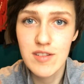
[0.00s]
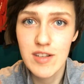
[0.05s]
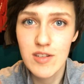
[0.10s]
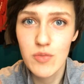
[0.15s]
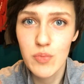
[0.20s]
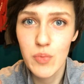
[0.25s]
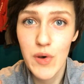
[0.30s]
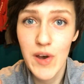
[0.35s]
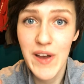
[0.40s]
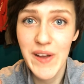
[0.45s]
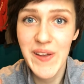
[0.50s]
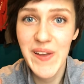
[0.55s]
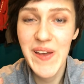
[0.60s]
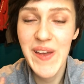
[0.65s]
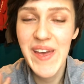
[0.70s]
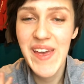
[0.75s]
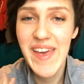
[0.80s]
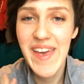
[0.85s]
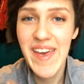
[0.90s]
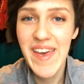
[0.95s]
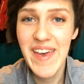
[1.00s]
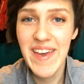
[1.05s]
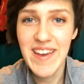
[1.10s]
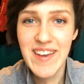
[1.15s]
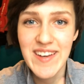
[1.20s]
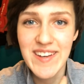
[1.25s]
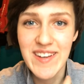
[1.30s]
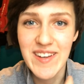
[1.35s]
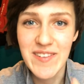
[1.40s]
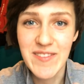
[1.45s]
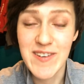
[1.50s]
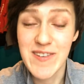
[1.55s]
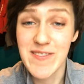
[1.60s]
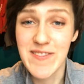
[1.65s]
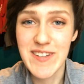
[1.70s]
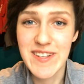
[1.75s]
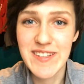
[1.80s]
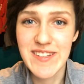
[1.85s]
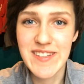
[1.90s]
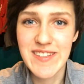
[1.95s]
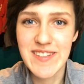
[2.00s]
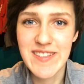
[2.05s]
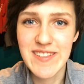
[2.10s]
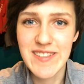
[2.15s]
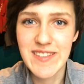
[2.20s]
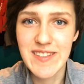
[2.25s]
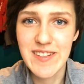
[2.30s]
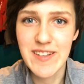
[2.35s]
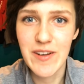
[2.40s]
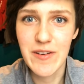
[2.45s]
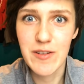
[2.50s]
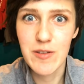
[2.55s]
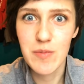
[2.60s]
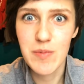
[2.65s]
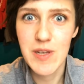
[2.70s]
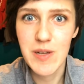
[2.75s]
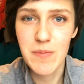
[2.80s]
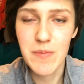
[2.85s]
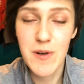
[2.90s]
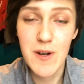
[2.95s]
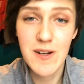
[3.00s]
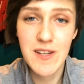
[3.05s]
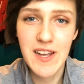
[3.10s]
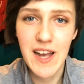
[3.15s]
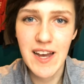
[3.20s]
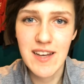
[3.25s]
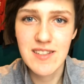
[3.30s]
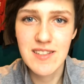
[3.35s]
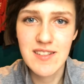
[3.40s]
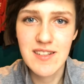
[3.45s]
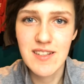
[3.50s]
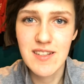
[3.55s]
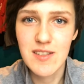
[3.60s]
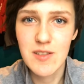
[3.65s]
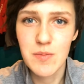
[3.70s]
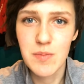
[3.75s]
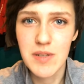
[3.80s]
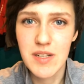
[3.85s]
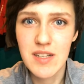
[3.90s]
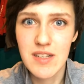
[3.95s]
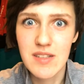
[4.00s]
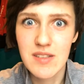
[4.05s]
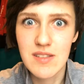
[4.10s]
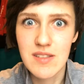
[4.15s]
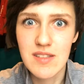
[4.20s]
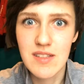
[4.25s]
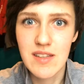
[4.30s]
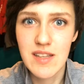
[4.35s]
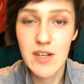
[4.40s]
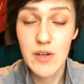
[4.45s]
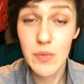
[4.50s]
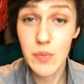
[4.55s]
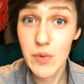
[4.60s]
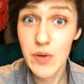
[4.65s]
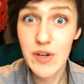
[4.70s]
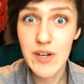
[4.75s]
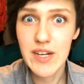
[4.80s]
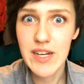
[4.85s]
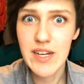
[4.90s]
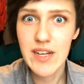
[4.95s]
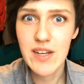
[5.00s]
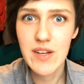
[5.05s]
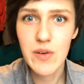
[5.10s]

That's why everyone is you know it's being broadcasted is because they're worried.